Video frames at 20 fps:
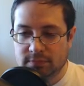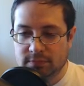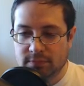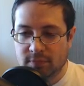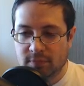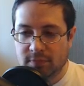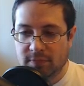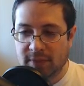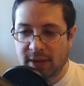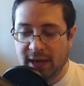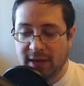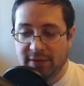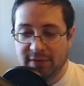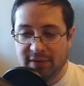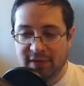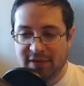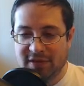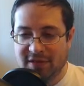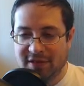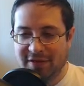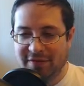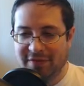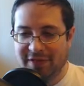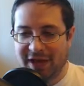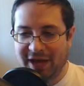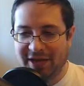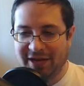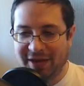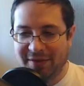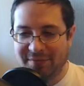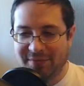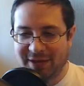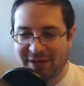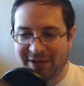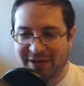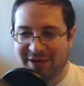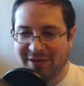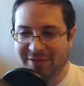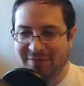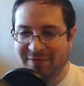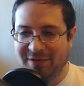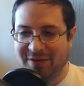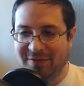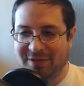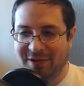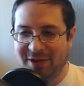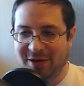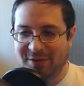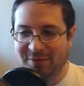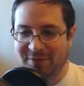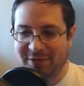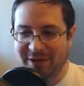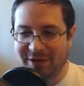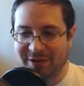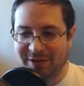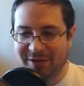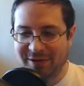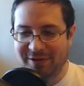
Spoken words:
Man, the end game technique is really terrible here